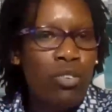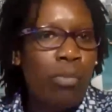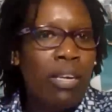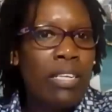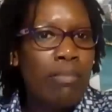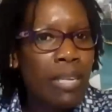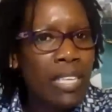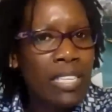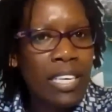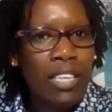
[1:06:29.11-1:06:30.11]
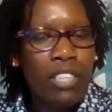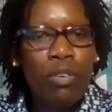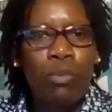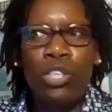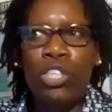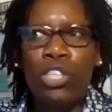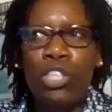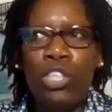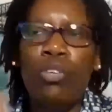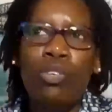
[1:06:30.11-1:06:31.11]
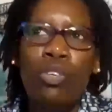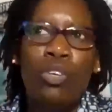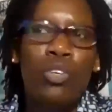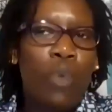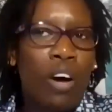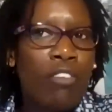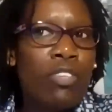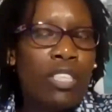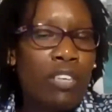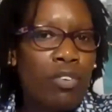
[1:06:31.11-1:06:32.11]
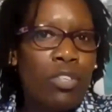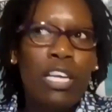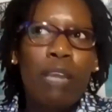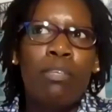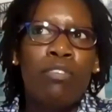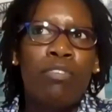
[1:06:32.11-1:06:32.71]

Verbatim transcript: you know, Melinda Gates Foundation, you have several types.